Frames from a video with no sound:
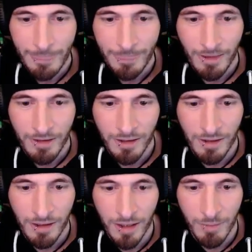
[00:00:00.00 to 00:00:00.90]

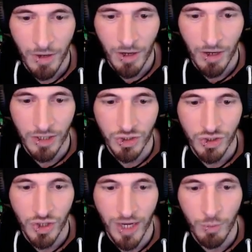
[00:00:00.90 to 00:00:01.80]
Come on,
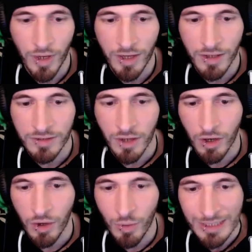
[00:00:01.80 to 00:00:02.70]
giant whales are
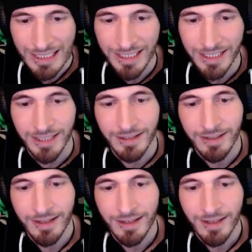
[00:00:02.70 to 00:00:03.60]
only
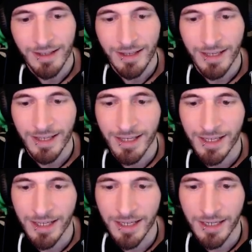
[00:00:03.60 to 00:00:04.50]

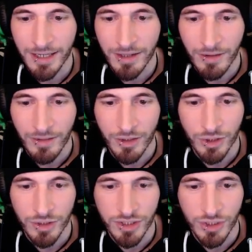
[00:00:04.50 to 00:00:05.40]
in the
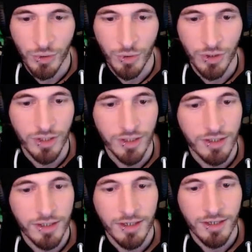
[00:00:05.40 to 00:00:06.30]
Jersey Shore
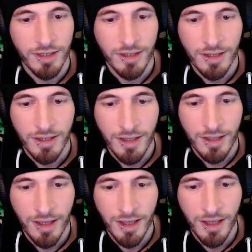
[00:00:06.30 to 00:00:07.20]

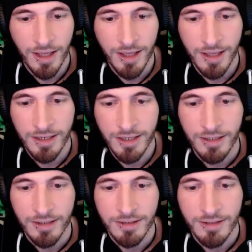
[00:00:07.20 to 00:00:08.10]
and
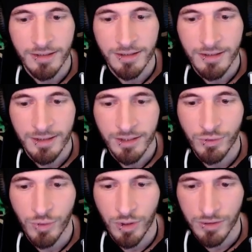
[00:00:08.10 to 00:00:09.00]

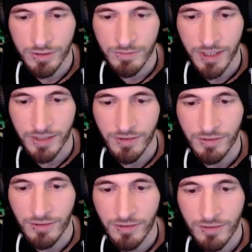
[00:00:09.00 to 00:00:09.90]
drunk girls in Vegas.
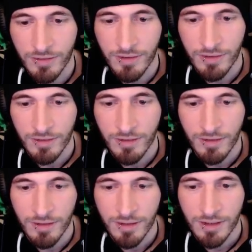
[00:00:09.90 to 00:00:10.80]

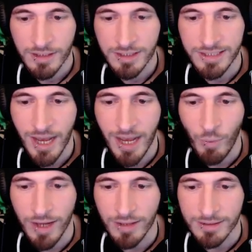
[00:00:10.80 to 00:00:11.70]
Giant
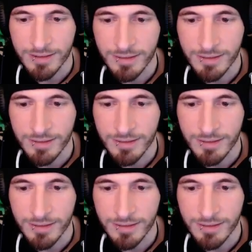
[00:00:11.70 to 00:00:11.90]
whales.